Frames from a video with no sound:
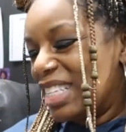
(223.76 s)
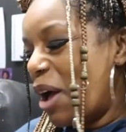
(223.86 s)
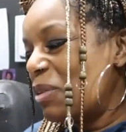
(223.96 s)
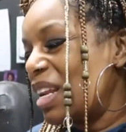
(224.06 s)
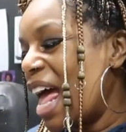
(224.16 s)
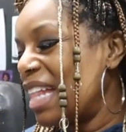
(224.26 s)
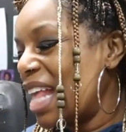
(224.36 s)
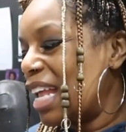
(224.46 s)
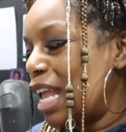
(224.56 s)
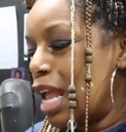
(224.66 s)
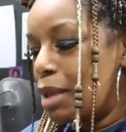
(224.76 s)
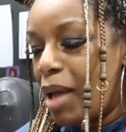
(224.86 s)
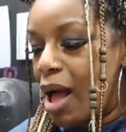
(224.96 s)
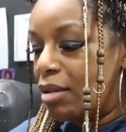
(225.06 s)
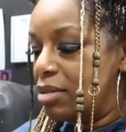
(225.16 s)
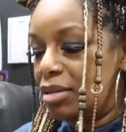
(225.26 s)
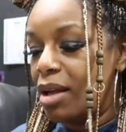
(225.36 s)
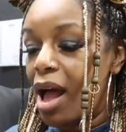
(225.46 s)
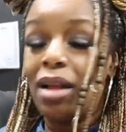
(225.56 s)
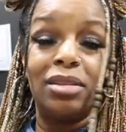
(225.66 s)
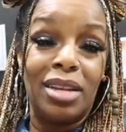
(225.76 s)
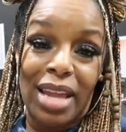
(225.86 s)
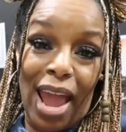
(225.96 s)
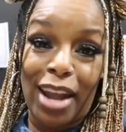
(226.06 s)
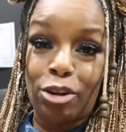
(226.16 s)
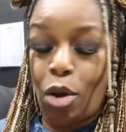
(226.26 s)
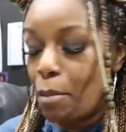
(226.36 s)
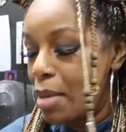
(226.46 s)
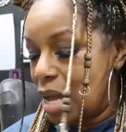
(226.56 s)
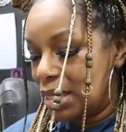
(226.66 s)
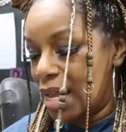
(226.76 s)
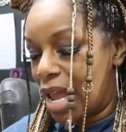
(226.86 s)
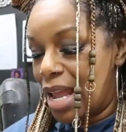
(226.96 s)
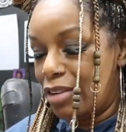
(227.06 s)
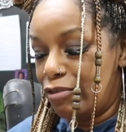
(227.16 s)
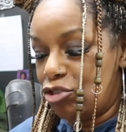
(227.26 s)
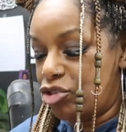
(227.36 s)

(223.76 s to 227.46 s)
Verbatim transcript: So I'm glad that came. I'll I'll look at it on Monday and